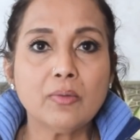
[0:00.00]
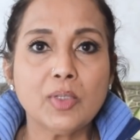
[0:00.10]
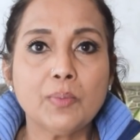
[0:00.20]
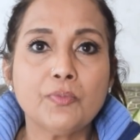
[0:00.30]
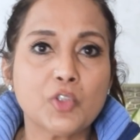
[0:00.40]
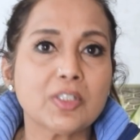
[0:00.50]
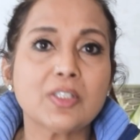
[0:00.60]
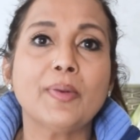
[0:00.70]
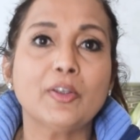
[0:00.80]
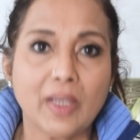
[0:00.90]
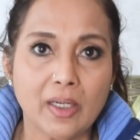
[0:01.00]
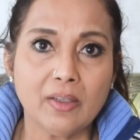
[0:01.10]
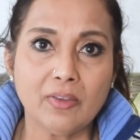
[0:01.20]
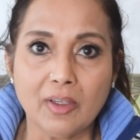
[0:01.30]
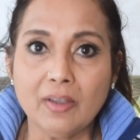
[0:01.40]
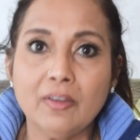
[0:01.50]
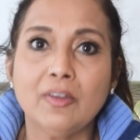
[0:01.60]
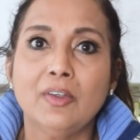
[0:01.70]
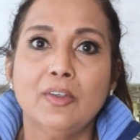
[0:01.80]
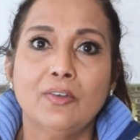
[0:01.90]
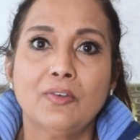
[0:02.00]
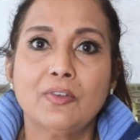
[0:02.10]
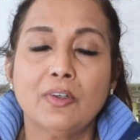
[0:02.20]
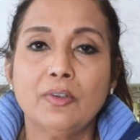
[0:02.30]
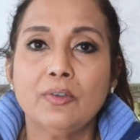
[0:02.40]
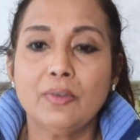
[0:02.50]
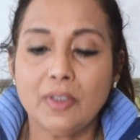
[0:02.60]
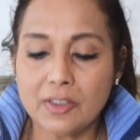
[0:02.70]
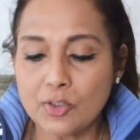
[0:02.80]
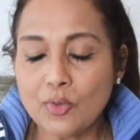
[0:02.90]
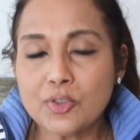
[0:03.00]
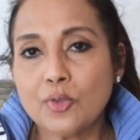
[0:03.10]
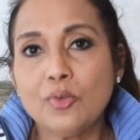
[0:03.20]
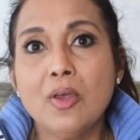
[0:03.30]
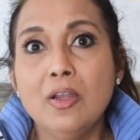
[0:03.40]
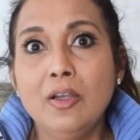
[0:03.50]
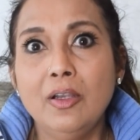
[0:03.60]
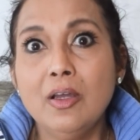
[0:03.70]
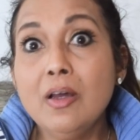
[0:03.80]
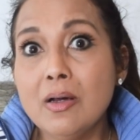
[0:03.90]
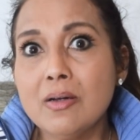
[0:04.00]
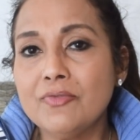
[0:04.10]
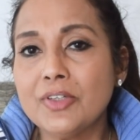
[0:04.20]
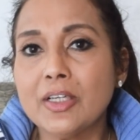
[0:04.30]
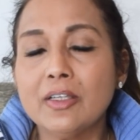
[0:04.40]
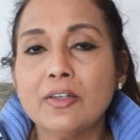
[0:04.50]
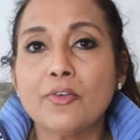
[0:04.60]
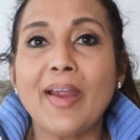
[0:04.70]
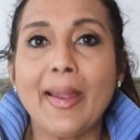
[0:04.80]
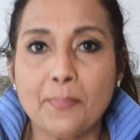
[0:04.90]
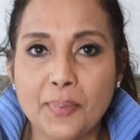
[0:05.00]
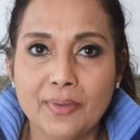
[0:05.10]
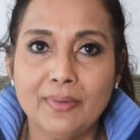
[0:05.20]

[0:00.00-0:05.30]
with just about anything. So it's also lovely in a wrap.